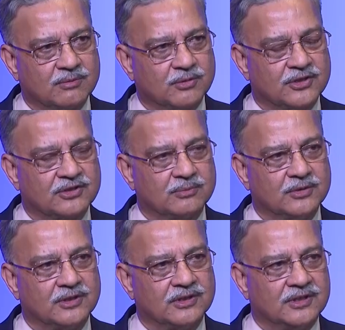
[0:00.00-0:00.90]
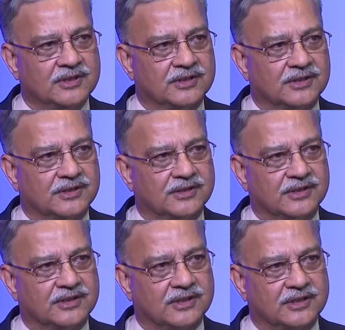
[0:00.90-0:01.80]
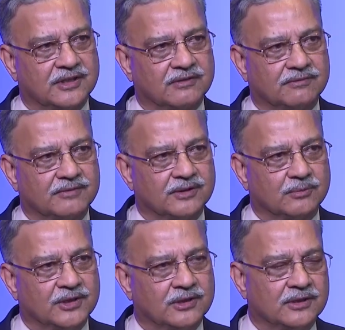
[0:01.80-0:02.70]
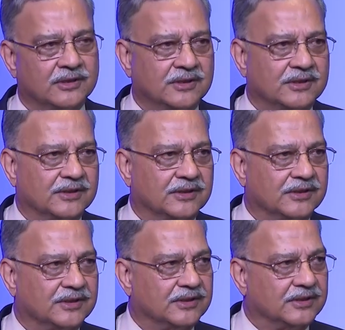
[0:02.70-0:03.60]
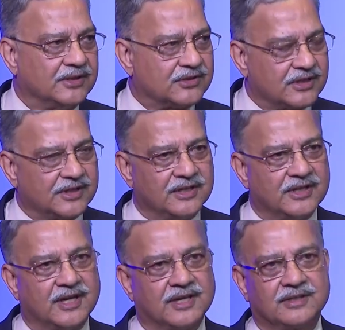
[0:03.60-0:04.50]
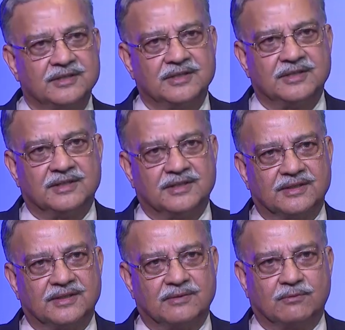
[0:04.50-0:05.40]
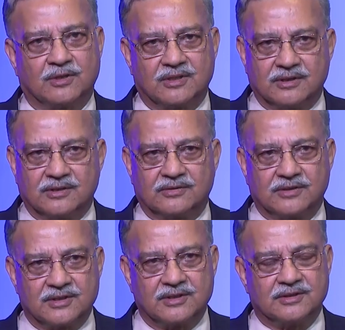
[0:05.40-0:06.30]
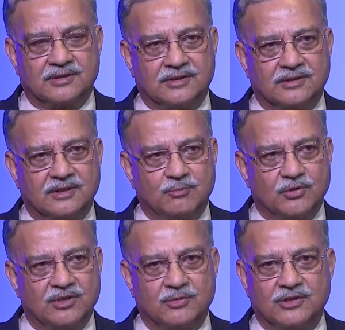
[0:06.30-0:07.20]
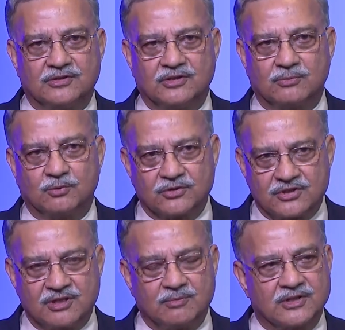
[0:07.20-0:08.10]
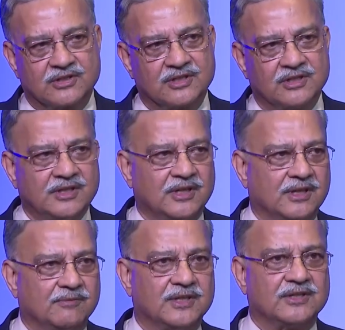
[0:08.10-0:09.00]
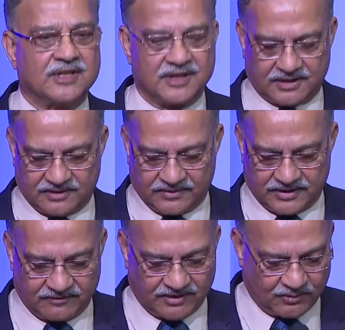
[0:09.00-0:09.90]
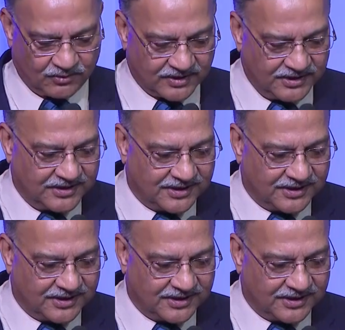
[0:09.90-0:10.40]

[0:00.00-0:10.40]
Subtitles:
Protection Bill, the Telegraph Bill, the Digital India Act, and what CERT, the Computer Emergency Response Team, has done, and various directives that have come out.